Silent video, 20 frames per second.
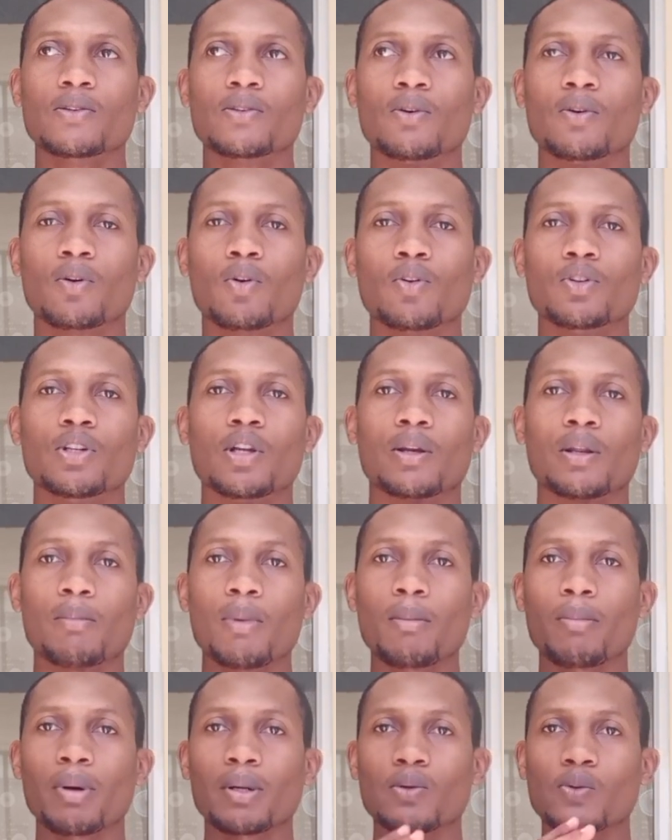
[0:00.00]
So
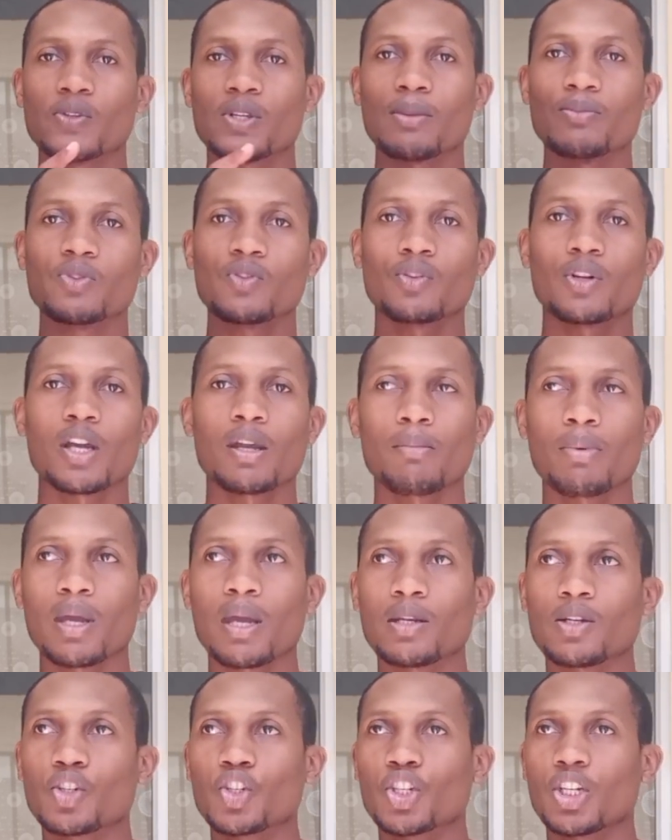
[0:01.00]
remember to subscribe
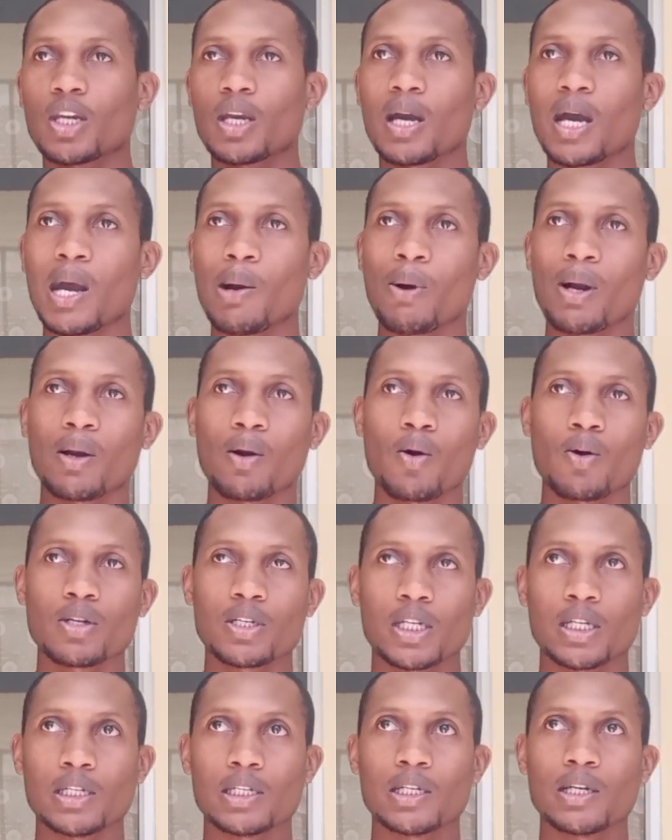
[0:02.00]
and share our
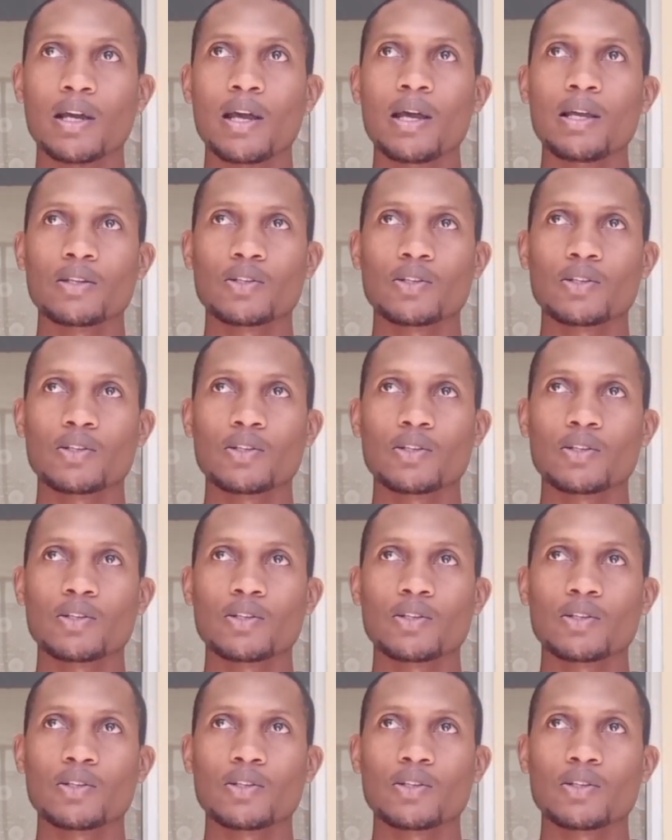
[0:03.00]
content.